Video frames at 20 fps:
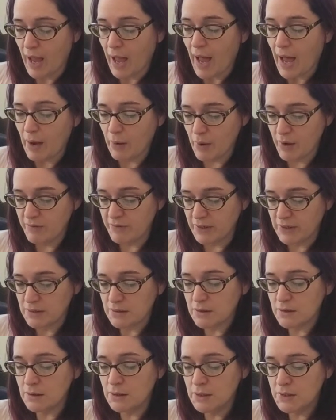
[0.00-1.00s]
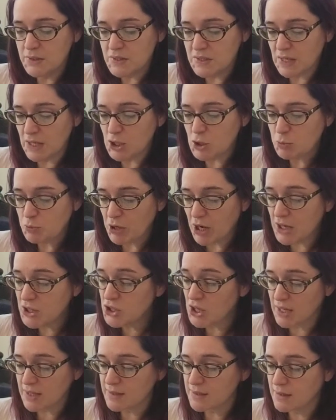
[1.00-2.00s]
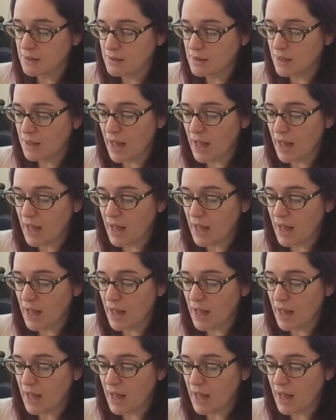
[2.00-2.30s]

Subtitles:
However, such projects took the